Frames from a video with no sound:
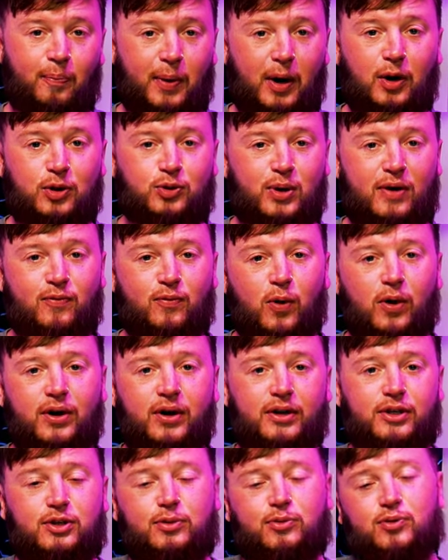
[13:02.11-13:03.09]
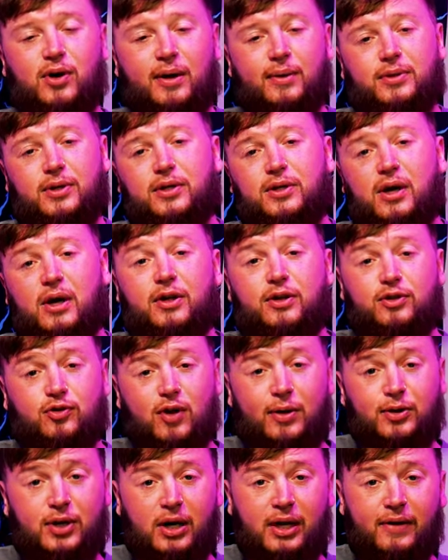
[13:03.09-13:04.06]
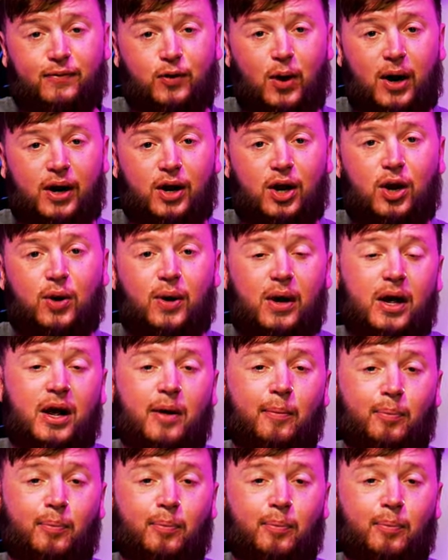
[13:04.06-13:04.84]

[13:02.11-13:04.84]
Big up to everyone. Subscribe to the Scratch channel if you are new.